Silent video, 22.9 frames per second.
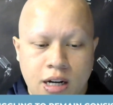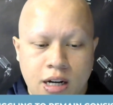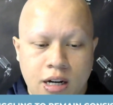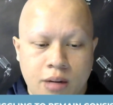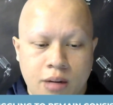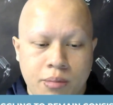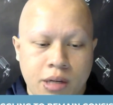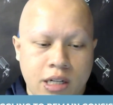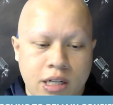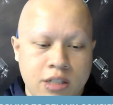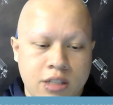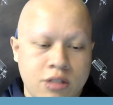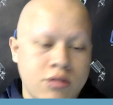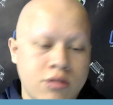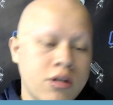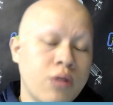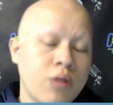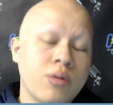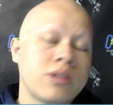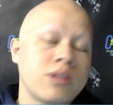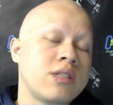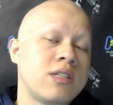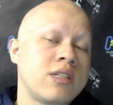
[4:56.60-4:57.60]
because you know
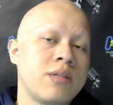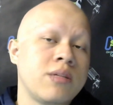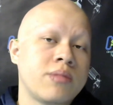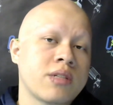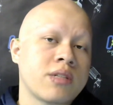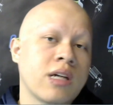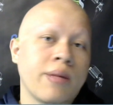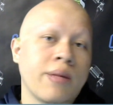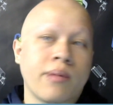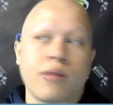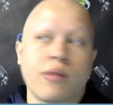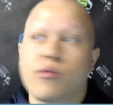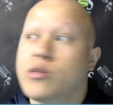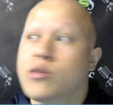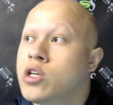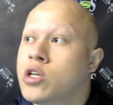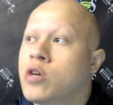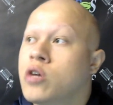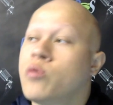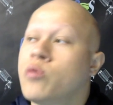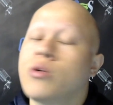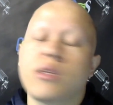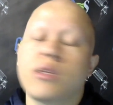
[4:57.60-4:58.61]
what this team is capable of. We
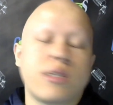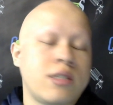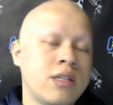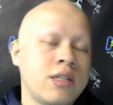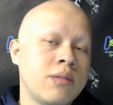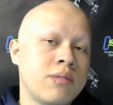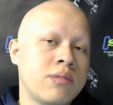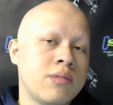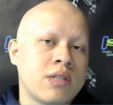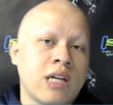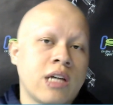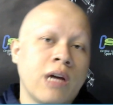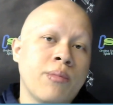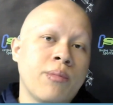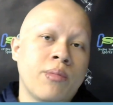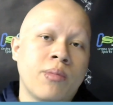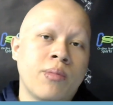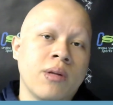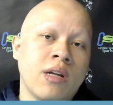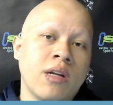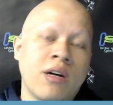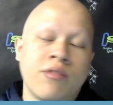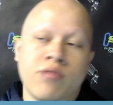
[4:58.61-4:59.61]
know what this team is
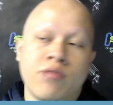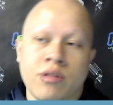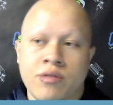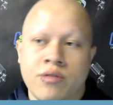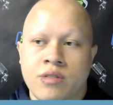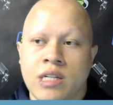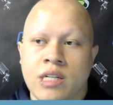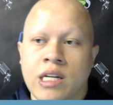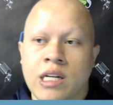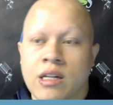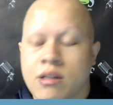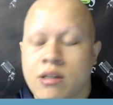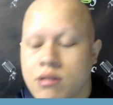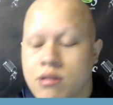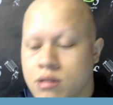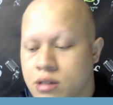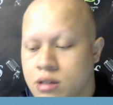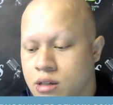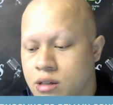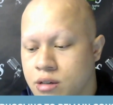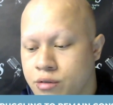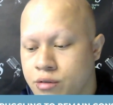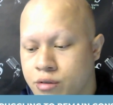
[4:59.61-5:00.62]
capable of. We've seen it
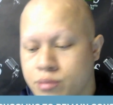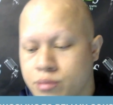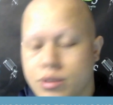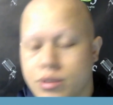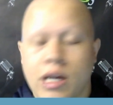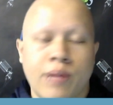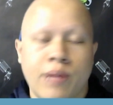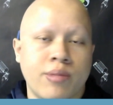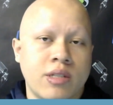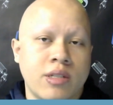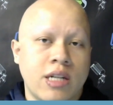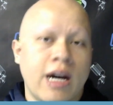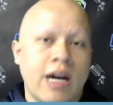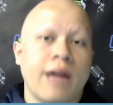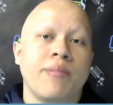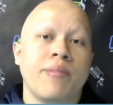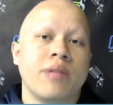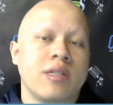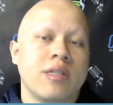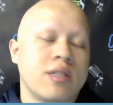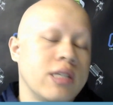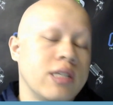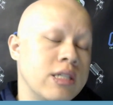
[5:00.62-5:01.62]
from time to time
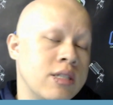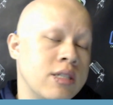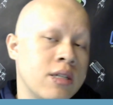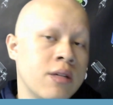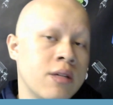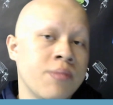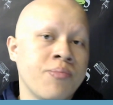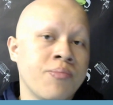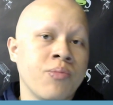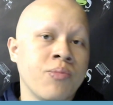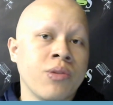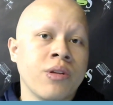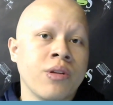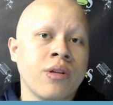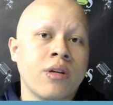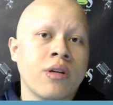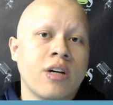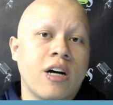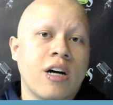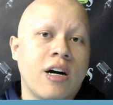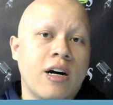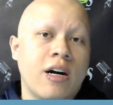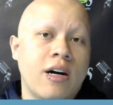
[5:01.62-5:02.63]
this season,
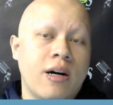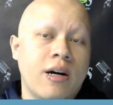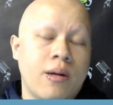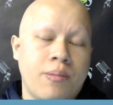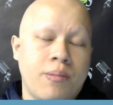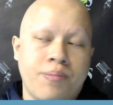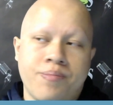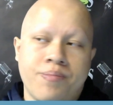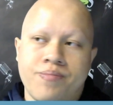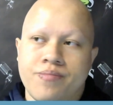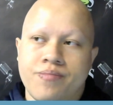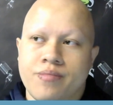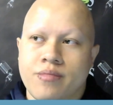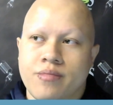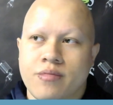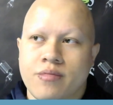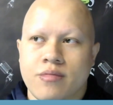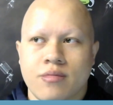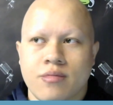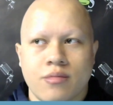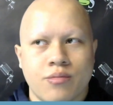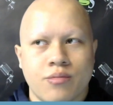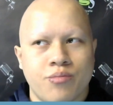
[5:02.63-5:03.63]
but
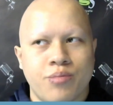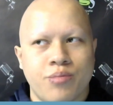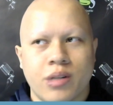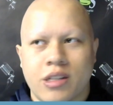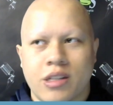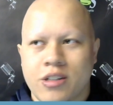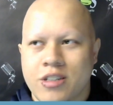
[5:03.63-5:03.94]
they're